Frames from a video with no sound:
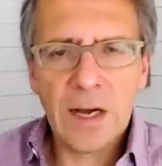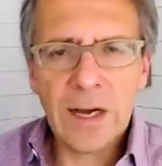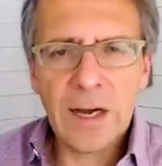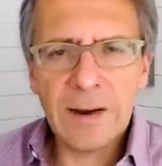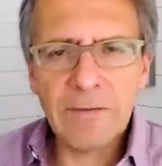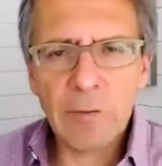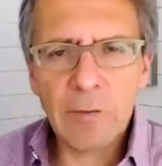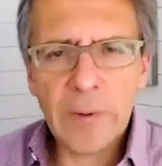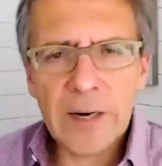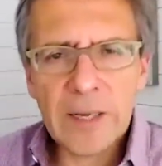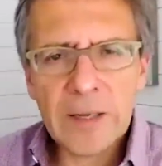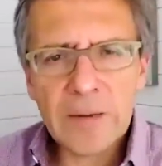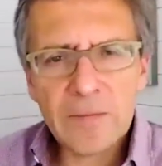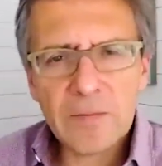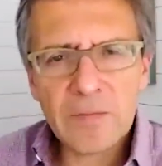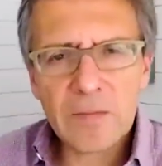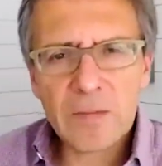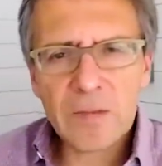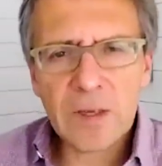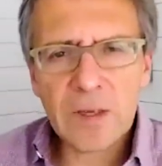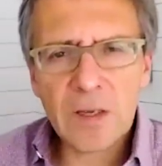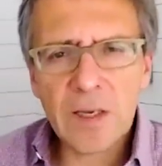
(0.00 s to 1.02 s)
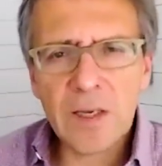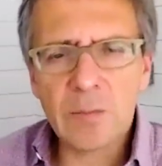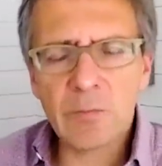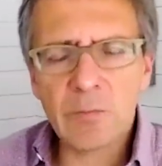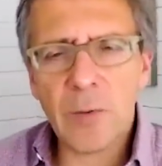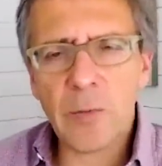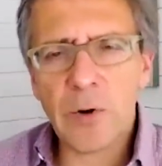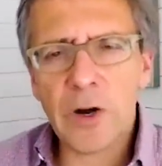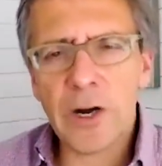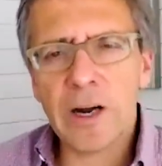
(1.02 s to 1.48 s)
Hi, everybody.
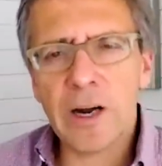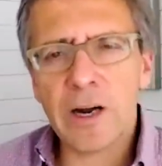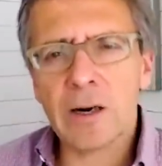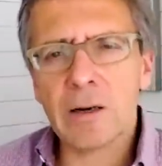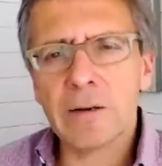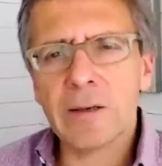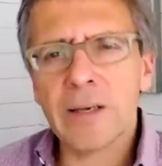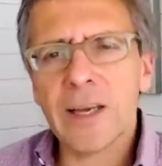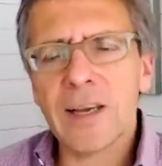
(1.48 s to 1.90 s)
Ian Bremmer here.